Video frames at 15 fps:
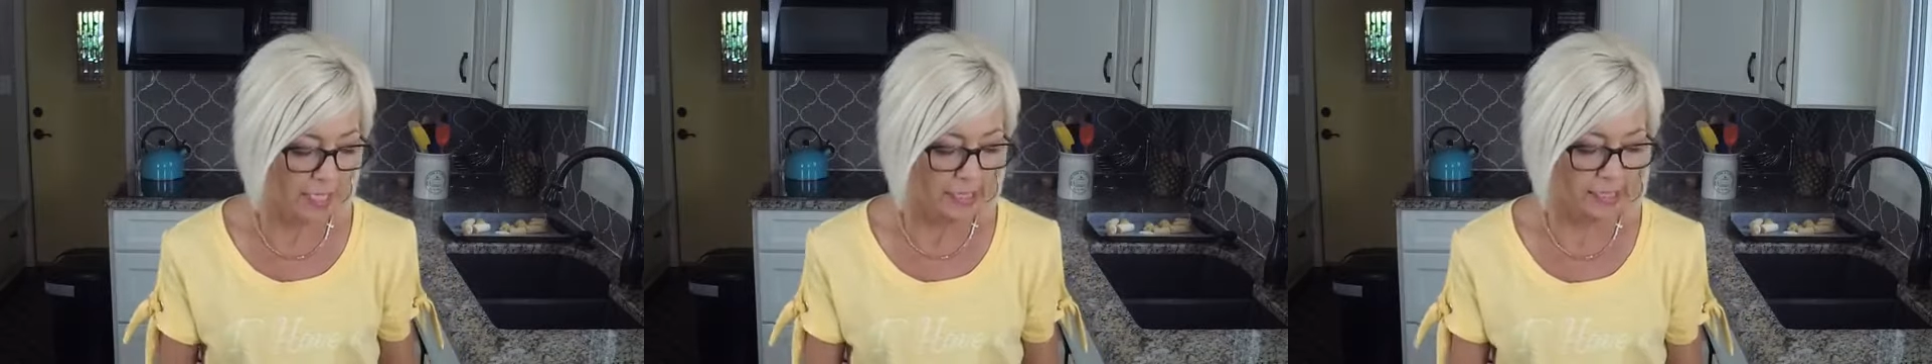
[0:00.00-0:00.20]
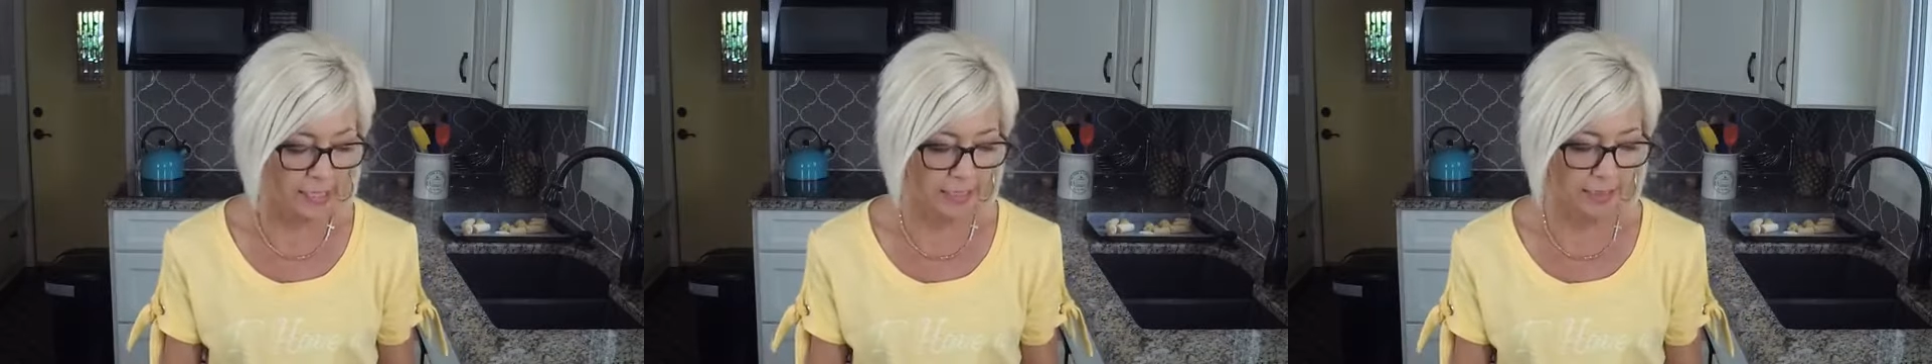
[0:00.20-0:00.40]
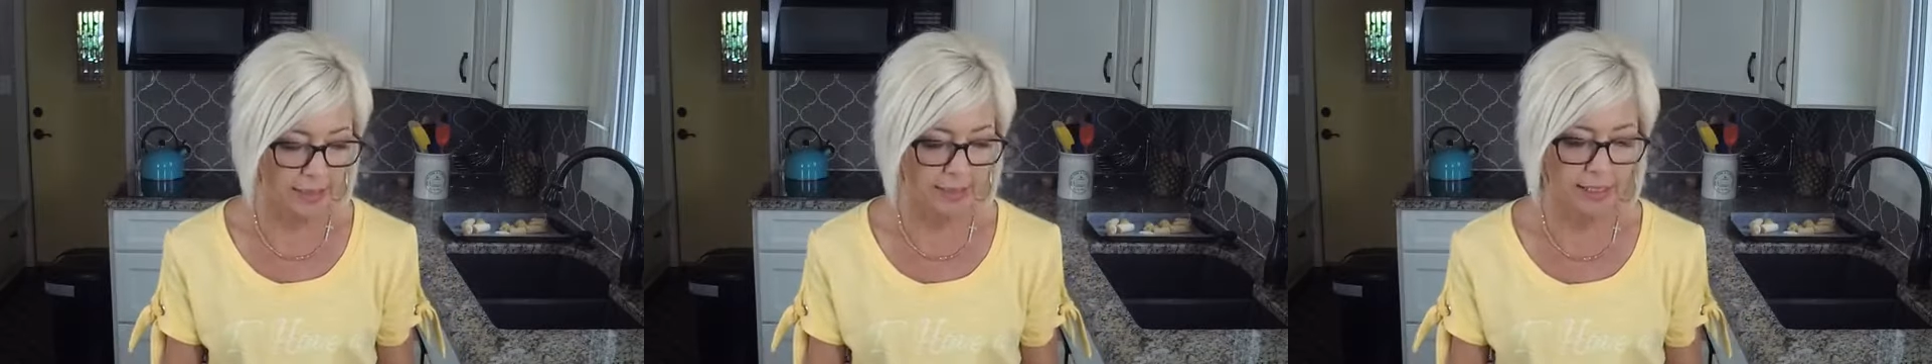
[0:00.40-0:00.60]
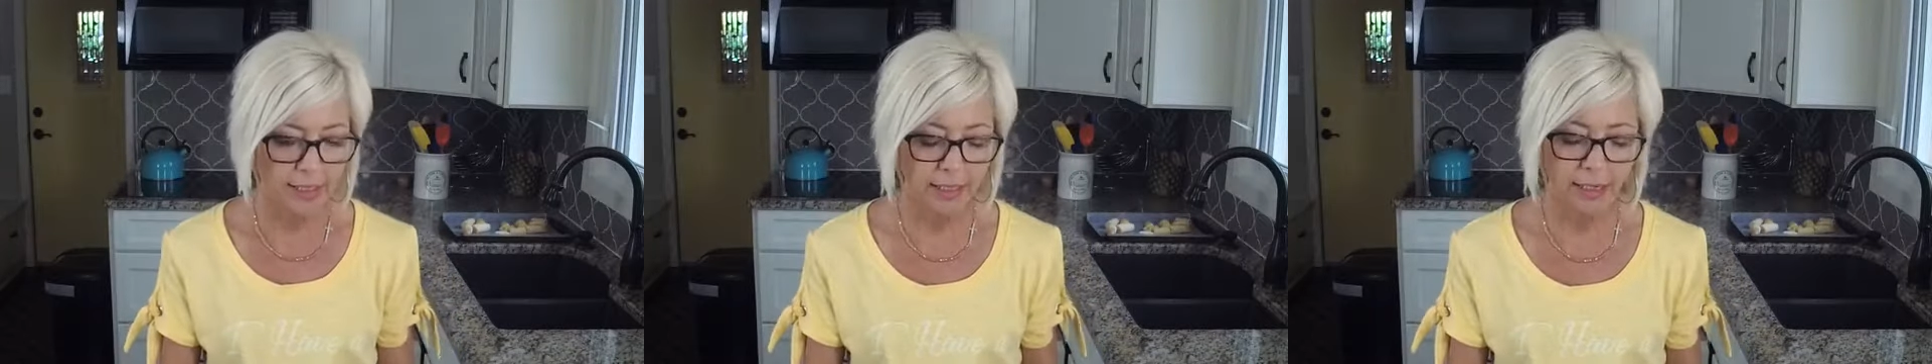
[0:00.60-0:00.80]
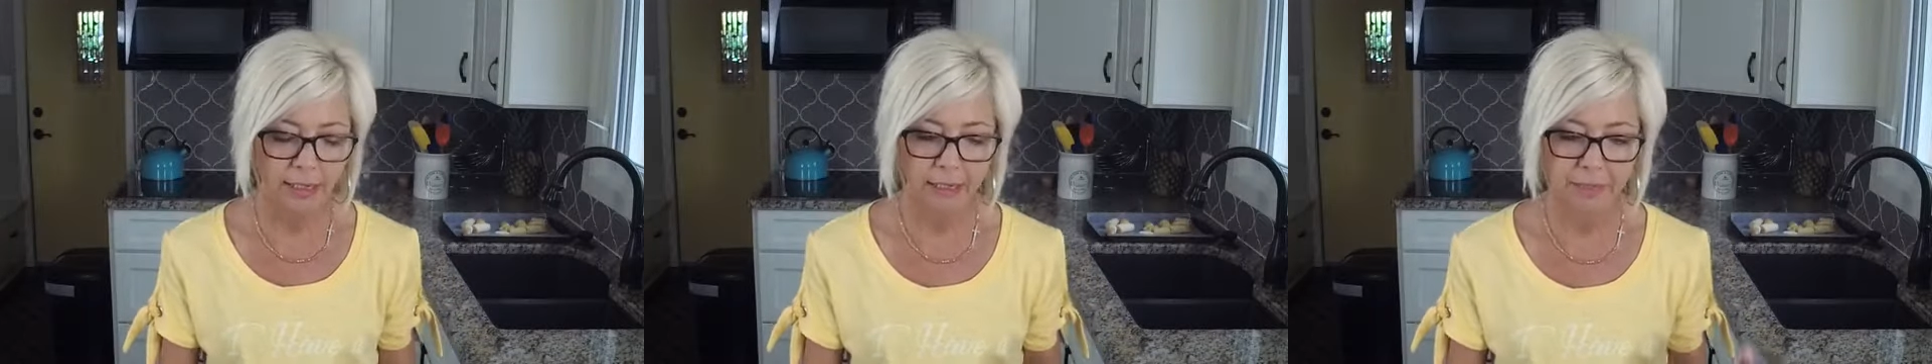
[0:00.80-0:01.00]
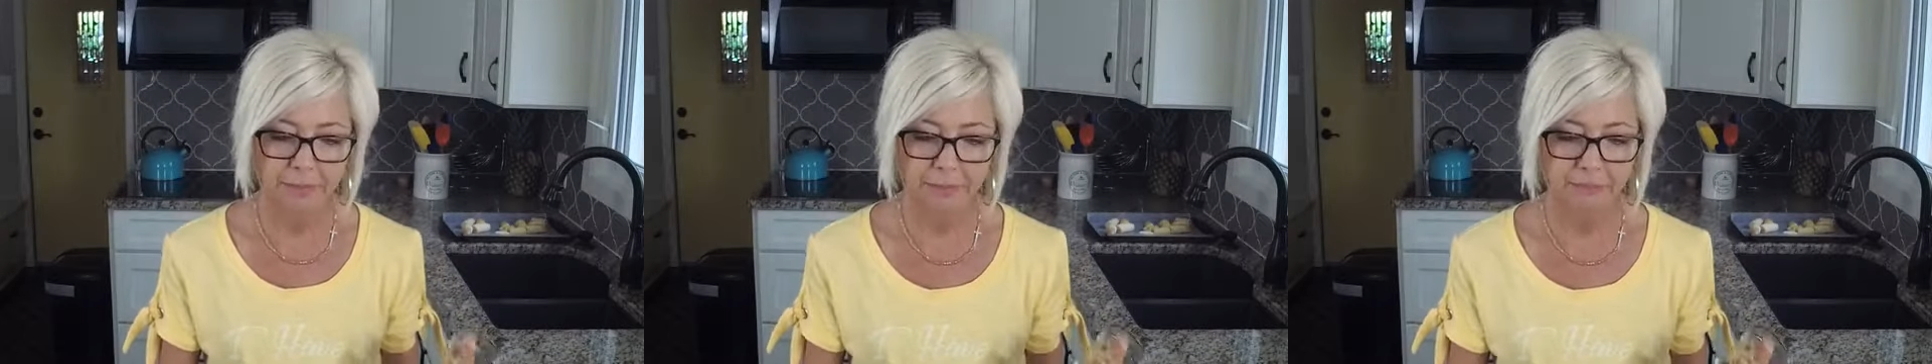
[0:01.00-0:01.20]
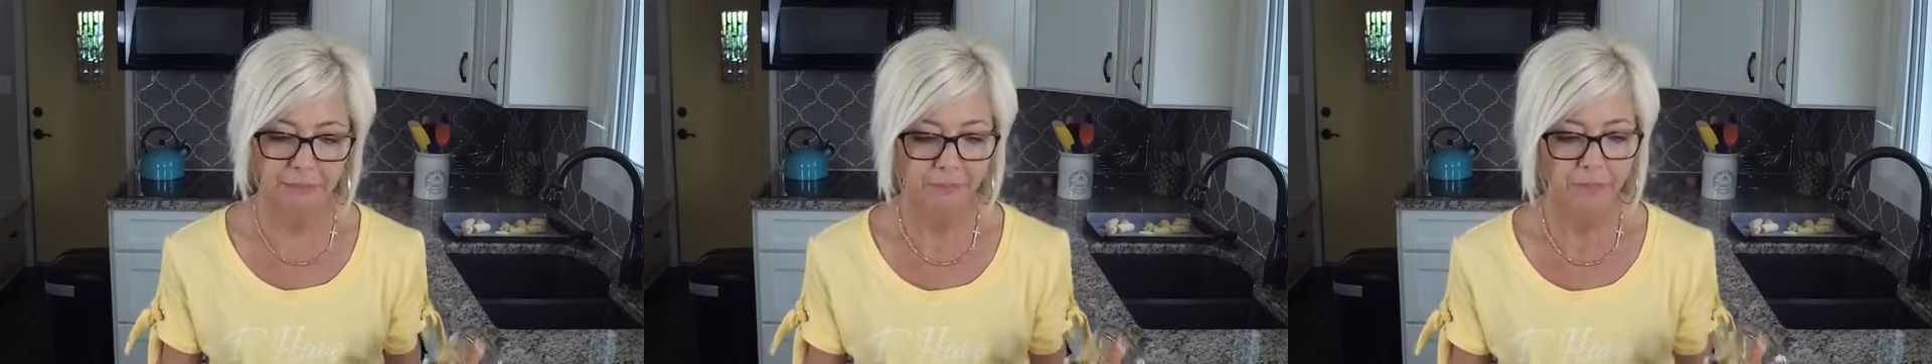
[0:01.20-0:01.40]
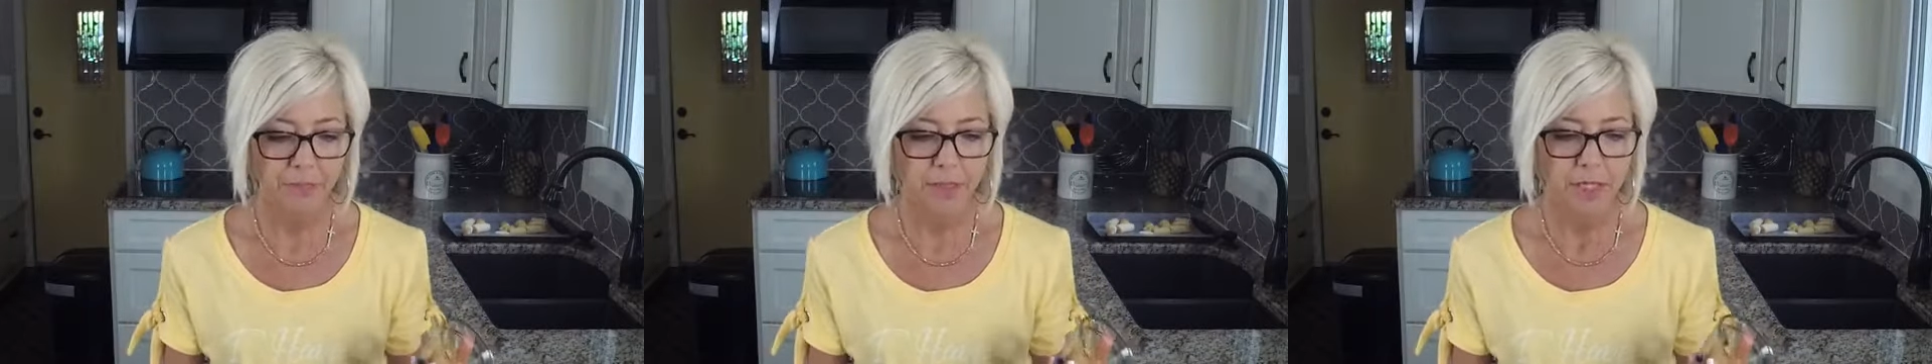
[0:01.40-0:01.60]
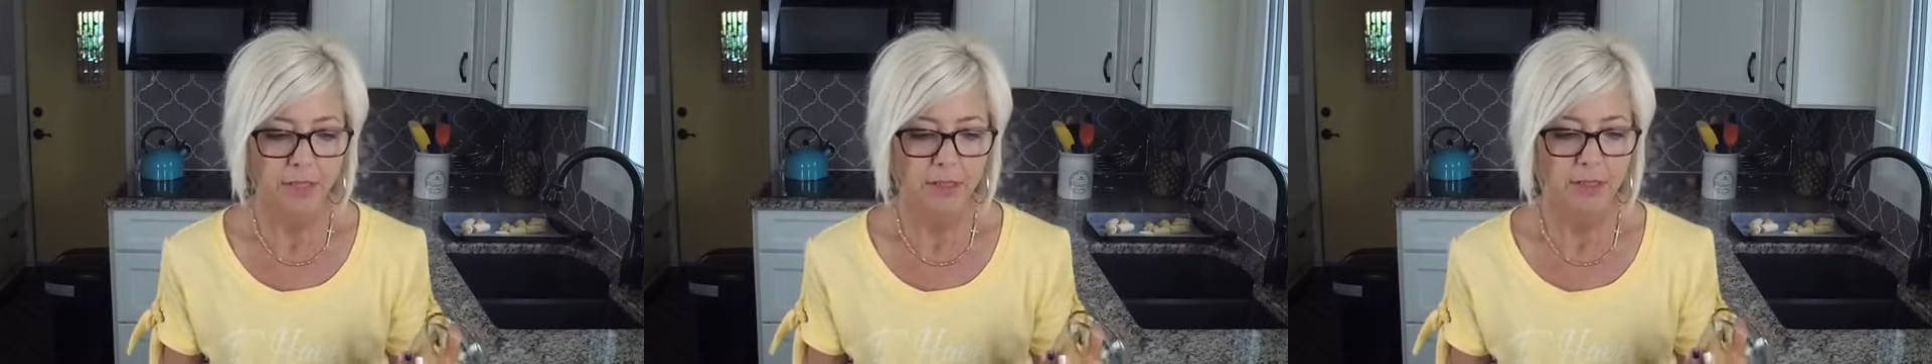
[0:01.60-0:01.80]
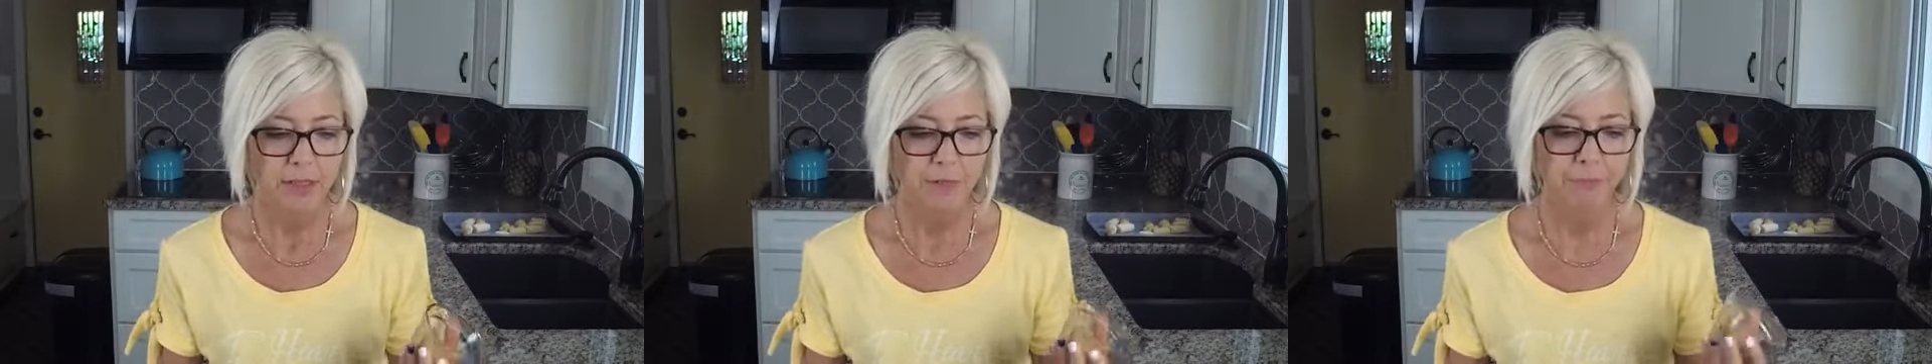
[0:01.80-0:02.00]
And
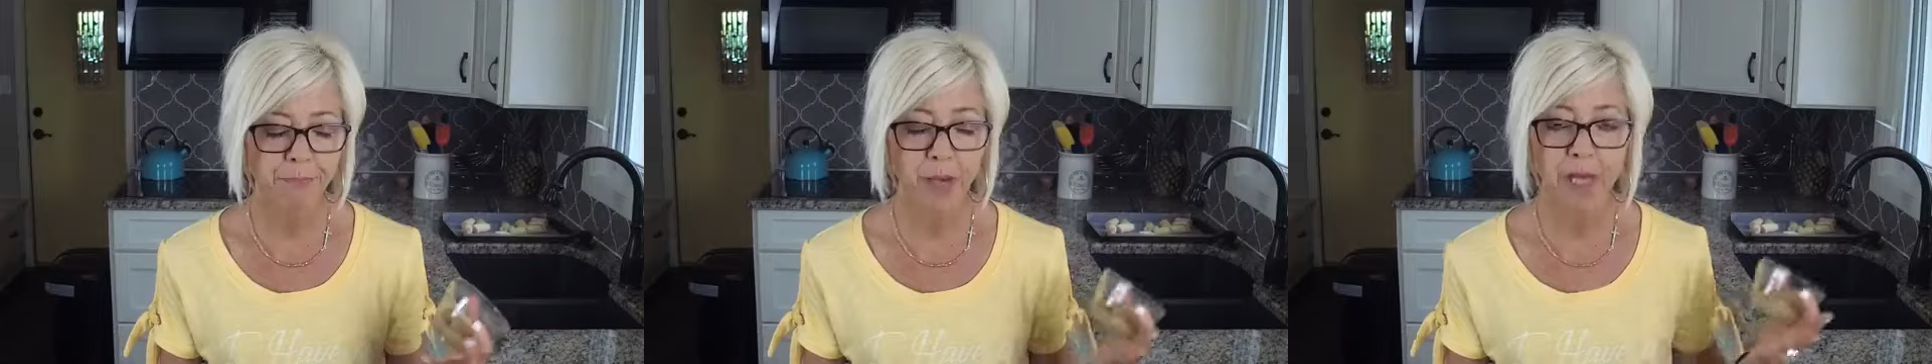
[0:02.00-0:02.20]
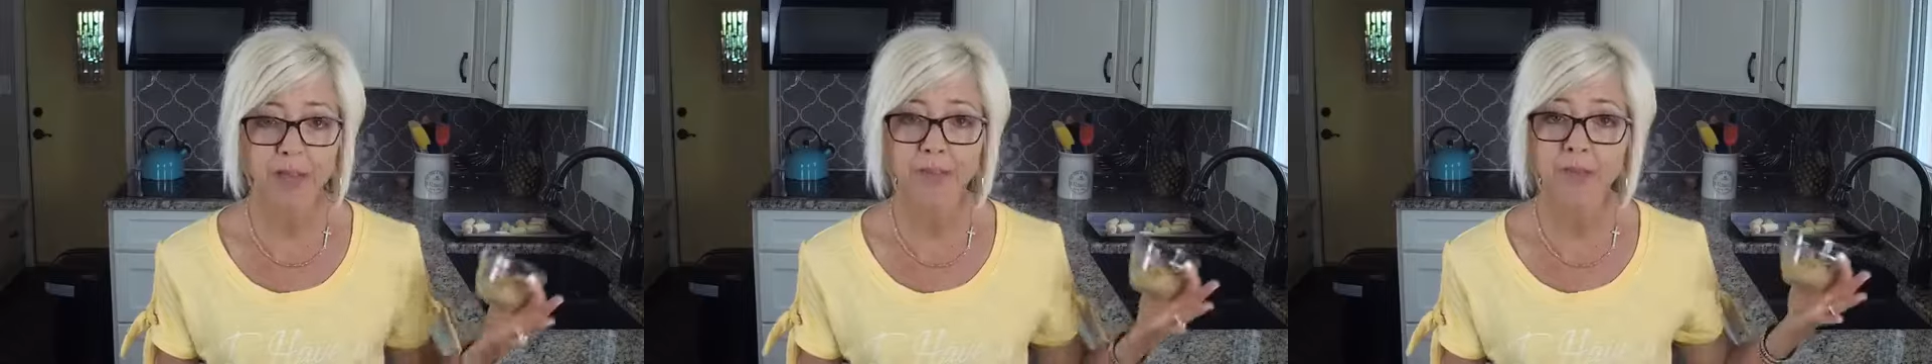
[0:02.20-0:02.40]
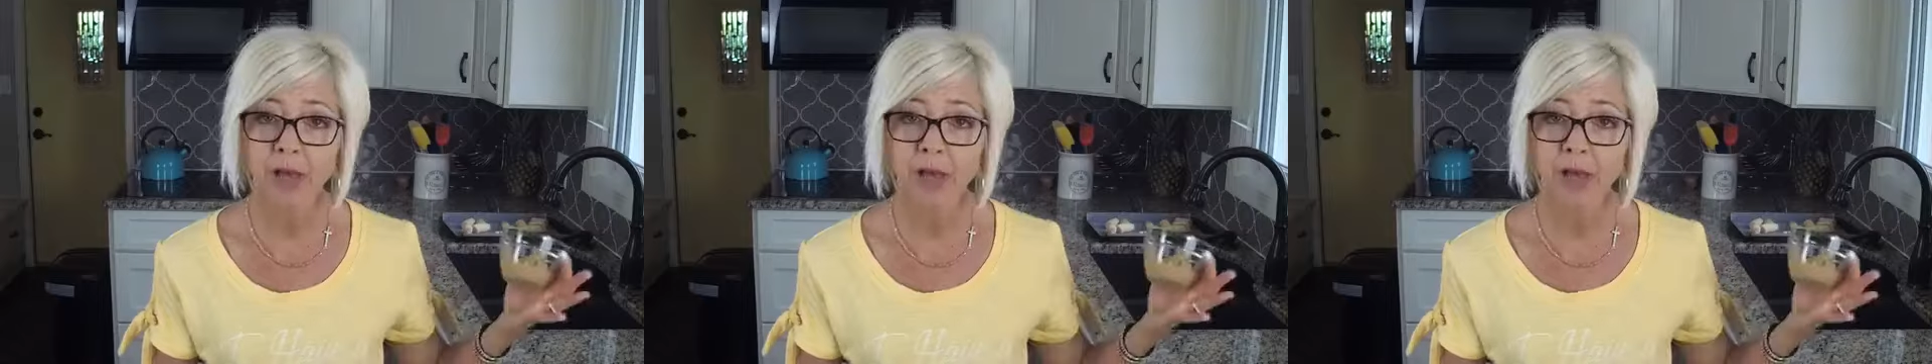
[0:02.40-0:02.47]
but